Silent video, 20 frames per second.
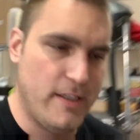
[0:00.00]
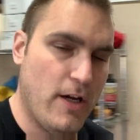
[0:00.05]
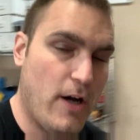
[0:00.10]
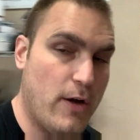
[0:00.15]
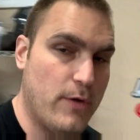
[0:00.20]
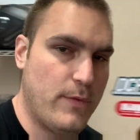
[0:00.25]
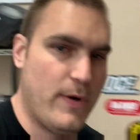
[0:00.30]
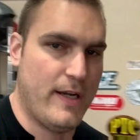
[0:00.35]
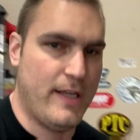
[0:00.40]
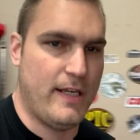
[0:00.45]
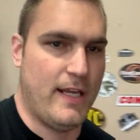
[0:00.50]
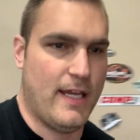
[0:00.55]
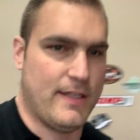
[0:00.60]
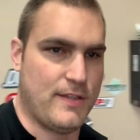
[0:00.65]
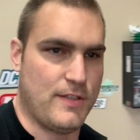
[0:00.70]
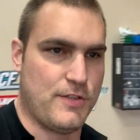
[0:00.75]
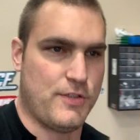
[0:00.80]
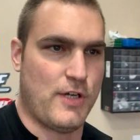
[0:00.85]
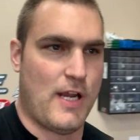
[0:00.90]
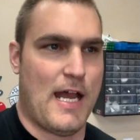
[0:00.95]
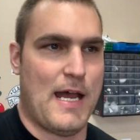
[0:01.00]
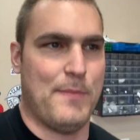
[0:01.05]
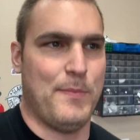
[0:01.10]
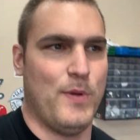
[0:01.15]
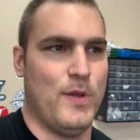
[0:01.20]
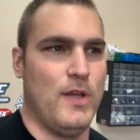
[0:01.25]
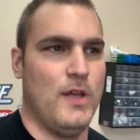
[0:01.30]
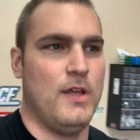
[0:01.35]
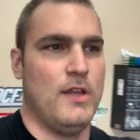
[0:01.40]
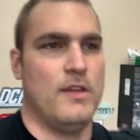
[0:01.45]
already at the
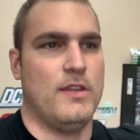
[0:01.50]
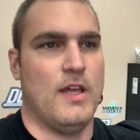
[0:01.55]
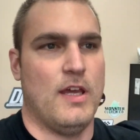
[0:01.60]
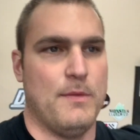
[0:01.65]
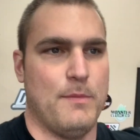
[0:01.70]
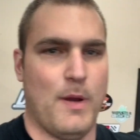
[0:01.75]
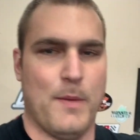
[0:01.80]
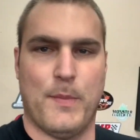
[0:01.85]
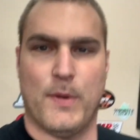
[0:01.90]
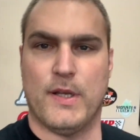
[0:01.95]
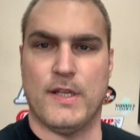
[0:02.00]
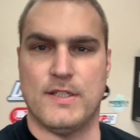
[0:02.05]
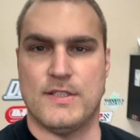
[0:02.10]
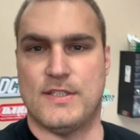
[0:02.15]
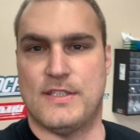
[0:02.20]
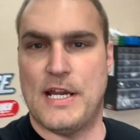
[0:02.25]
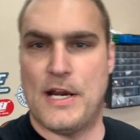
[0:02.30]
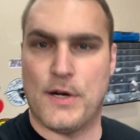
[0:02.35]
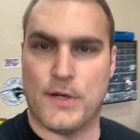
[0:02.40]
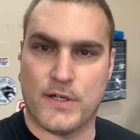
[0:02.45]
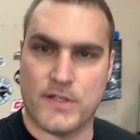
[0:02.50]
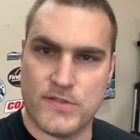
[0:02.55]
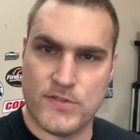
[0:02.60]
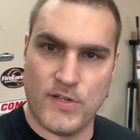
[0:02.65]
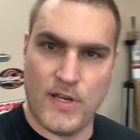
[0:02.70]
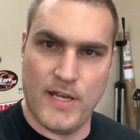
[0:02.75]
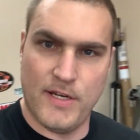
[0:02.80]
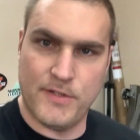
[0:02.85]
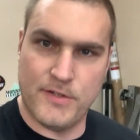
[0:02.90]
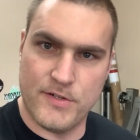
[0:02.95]
shop that my buddy Derek
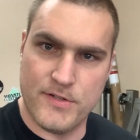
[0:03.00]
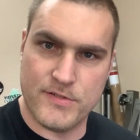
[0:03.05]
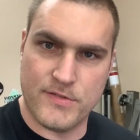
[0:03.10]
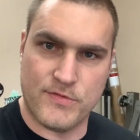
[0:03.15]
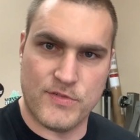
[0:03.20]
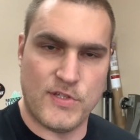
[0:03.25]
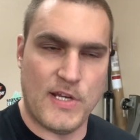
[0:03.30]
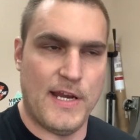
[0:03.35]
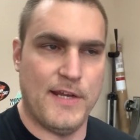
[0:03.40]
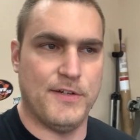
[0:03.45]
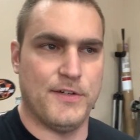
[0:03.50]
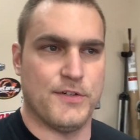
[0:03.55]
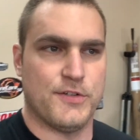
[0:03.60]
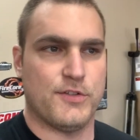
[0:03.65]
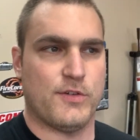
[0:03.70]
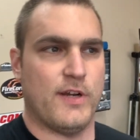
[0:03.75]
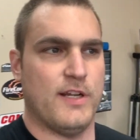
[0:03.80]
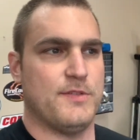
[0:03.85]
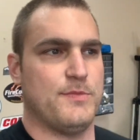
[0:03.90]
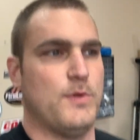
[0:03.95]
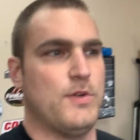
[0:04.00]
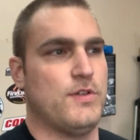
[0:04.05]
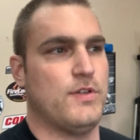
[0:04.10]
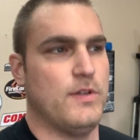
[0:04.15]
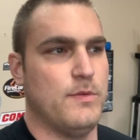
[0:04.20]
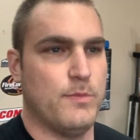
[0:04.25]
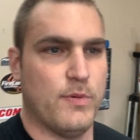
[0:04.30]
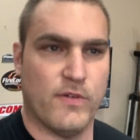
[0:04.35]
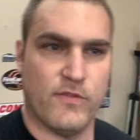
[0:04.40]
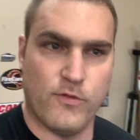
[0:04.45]
Sanders of Sanders Transmission
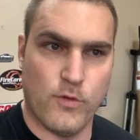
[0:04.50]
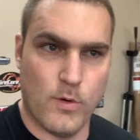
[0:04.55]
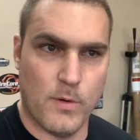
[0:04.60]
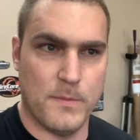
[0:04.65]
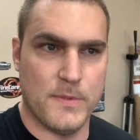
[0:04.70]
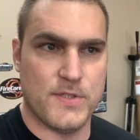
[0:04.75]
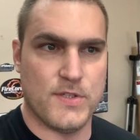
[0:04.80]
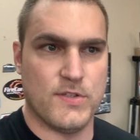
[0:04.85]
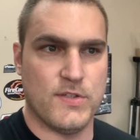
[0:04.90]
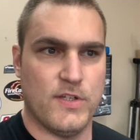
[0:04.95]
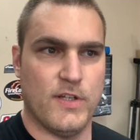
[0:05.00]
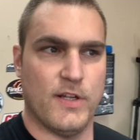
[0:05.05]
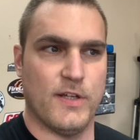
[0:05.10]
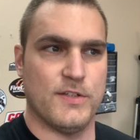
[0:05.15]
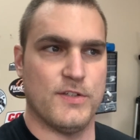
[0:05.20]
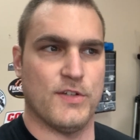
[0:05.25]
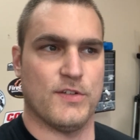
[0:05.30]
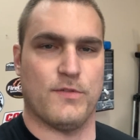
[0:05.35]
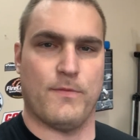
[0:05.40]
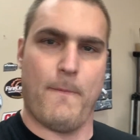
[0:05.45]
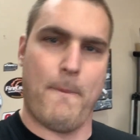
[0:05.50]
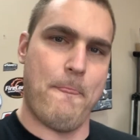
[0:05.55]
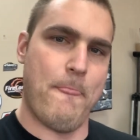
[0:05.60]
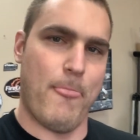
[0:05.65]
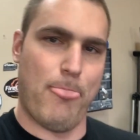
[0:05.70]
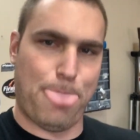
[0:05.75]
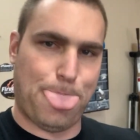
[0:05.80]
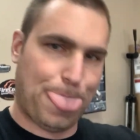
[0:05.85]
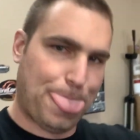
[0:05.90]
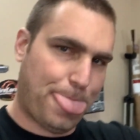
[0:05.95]
and Performance is gonna just,
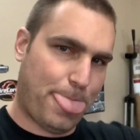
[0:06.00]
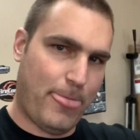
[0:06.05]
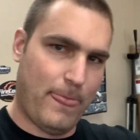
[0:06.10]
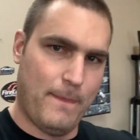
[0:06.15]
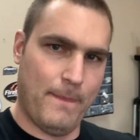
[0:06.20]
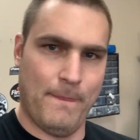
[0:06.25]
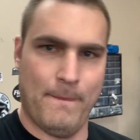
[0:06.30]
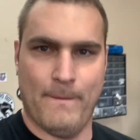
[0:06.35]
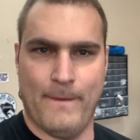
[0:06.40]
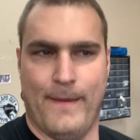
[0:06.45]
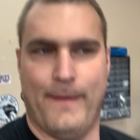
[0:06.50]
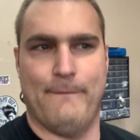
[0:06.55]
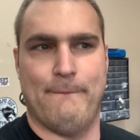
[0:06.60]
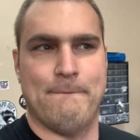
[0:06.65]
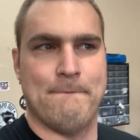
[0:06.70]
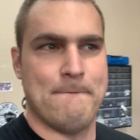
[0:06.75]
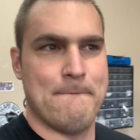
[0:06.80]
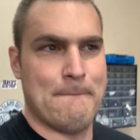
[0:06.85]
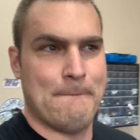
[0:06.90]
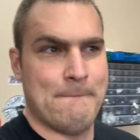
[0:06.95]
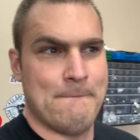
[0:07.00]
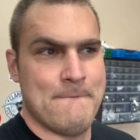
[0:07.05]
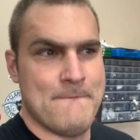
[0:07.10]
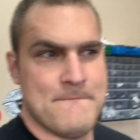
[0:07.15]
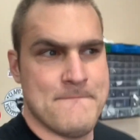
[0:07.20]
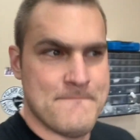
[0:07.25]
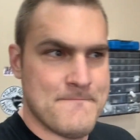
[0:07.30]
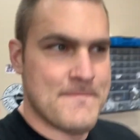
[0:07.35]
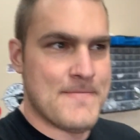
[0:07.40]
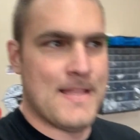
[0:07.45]

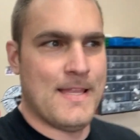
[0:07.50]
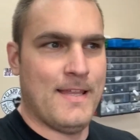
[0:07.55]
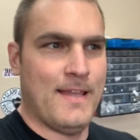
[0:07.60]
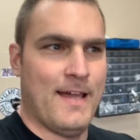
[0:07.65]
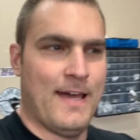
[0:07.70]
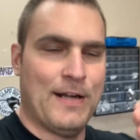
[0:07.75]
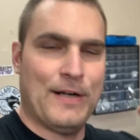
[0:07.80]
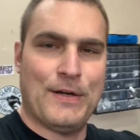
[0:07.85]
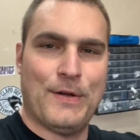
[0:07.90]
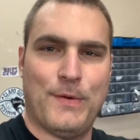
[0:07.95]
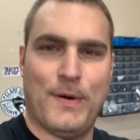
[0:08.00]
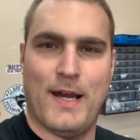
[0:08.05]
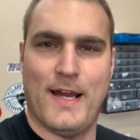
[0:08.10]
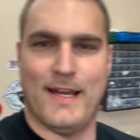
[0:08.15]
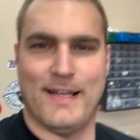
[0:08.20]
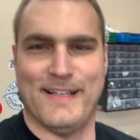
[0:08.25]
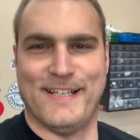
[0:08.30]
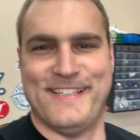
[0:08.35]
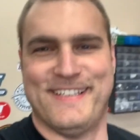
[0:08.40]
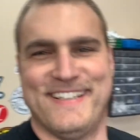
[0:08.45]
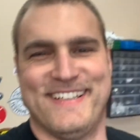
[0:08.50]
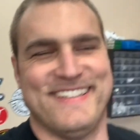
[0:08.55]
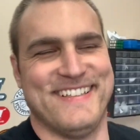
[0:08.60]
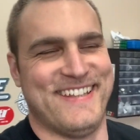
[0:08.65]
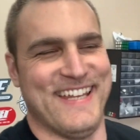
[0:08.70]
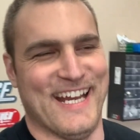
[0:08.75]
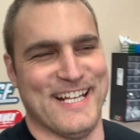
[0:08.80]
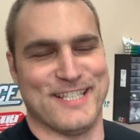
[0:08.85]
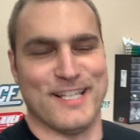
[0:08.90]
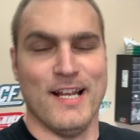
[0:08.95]
I don't know why,
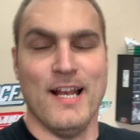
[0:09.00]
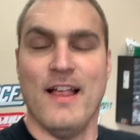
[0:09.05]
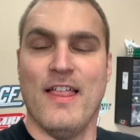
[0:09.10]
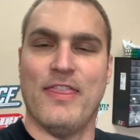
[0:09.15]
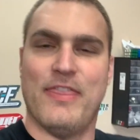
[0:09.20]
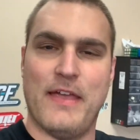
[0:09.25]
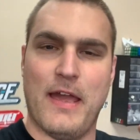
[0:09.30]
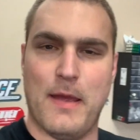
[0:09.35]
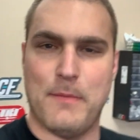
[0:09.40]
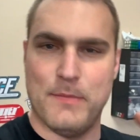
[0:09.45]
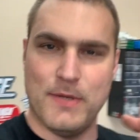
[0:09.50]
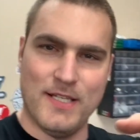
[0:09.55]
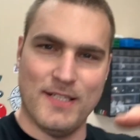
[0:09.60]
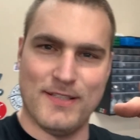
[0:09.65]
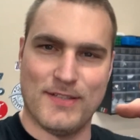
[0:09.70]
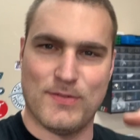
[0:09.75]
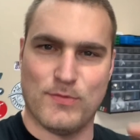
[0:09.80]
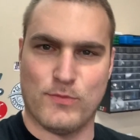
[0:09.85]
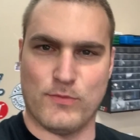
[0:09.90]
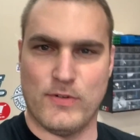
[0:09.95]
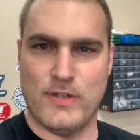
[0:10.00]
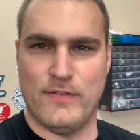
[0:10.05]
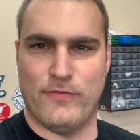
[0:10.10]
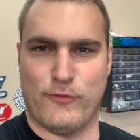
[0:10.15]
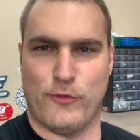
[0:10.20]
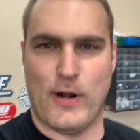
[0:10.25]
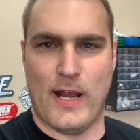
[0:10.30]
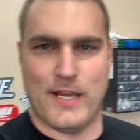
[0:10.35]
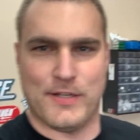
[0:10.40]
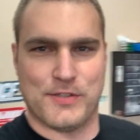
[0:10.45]
that means
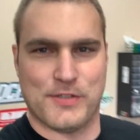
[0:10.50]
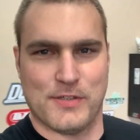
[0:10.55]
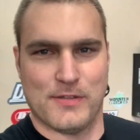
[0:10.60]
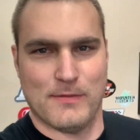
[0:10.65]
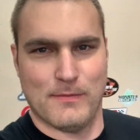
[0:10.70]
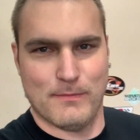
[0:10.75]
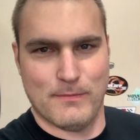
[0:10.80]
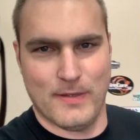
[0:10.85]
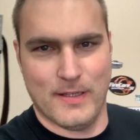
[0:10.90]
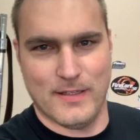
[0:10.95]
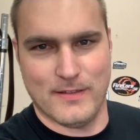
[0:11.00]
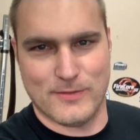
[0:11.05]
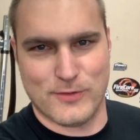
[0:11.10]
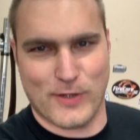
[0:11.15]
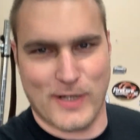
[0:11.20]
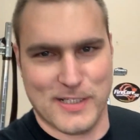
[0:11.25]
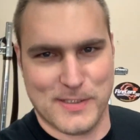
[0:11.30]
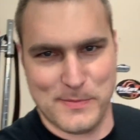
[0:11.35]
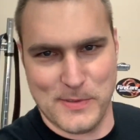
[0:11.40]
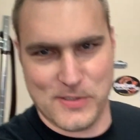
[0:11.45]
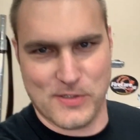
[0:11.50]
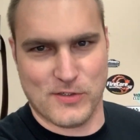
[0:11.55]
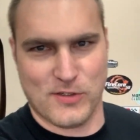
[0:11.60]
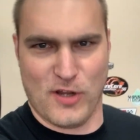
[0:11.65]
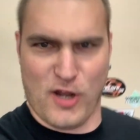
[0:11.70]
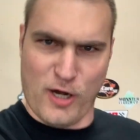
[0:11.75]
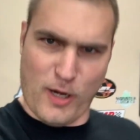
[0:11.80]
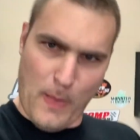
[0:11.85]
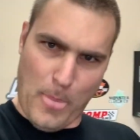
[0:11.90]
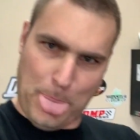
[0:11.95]
refresh in transmission
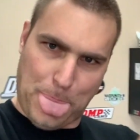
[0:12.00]
talk.